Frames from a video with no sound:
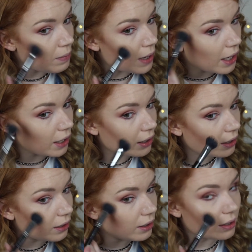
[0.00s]
But
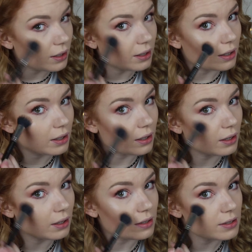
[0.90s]

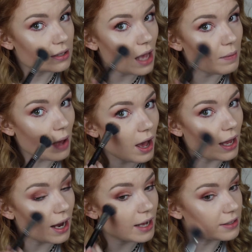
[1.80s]
some
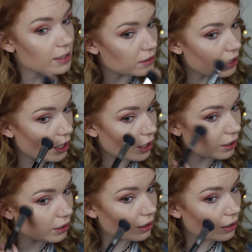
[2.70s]
highlighters look